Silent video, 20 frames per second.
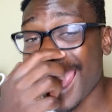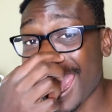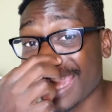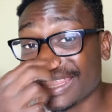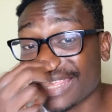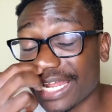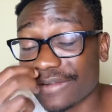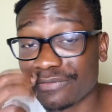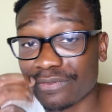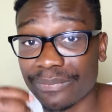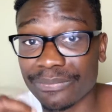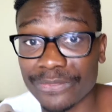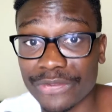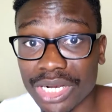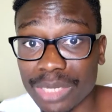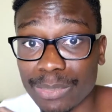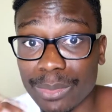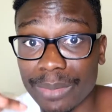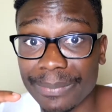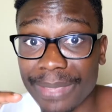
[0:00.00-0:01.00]
and then from
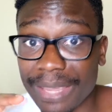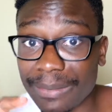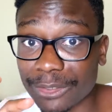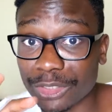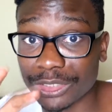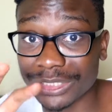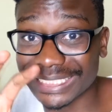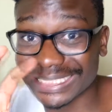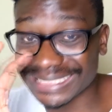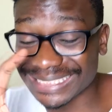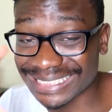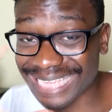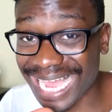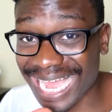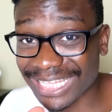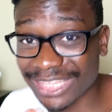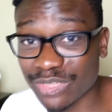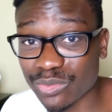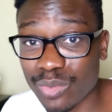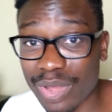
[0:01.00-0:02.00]
there I'm gonna be able to
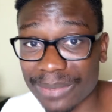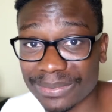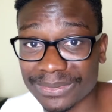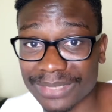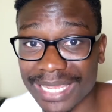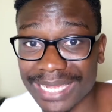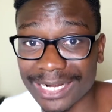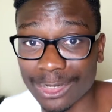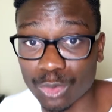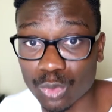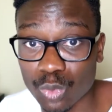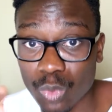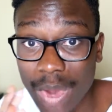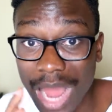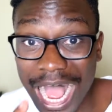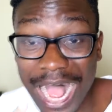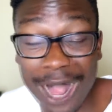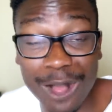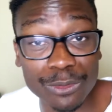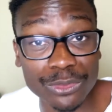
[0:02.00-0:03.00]
design the website
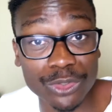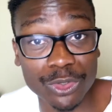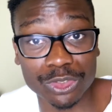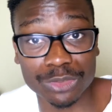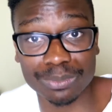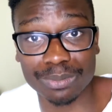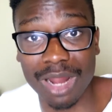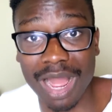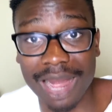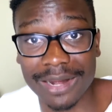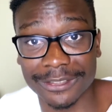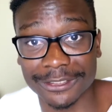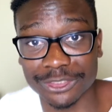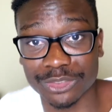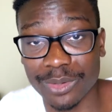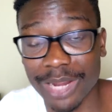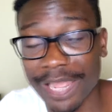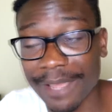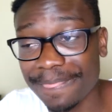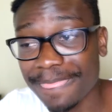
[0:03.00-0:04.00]
around those
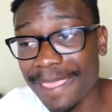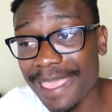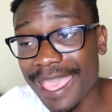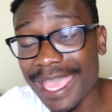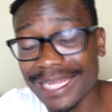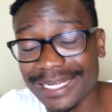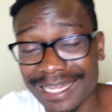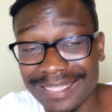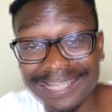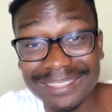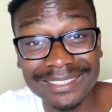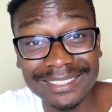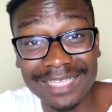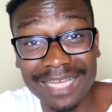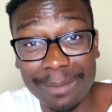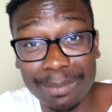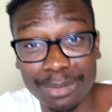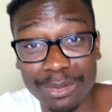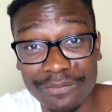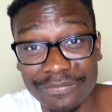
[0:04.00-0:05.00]
products, right? Now this is a
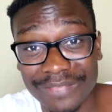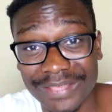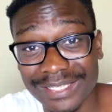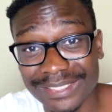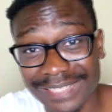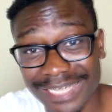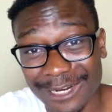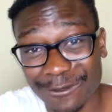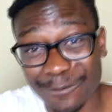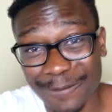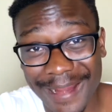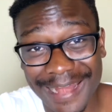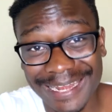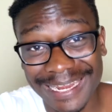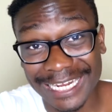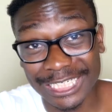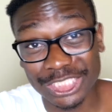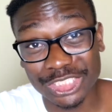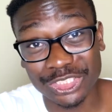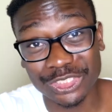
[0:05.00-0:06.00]
couple of things that I ran
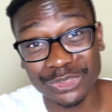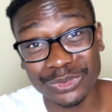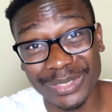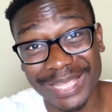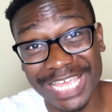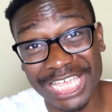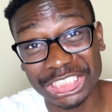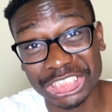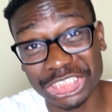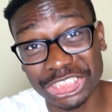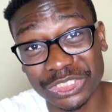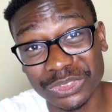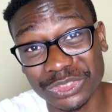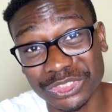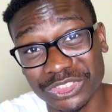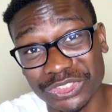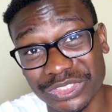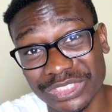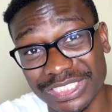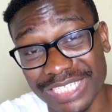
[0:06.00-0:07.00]
into
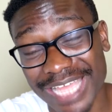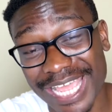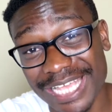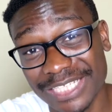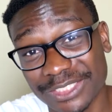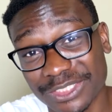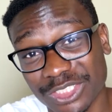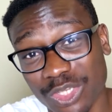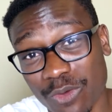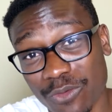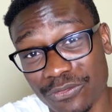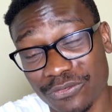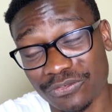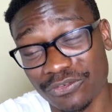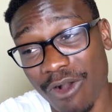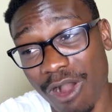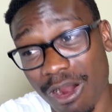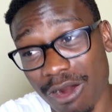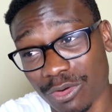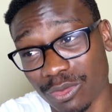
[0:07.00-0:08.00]
issues today so
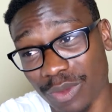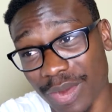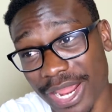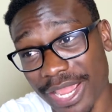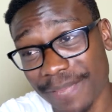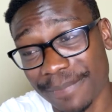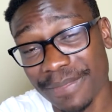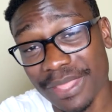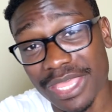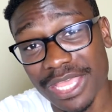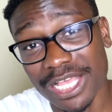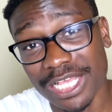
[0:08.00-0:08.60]
far, right?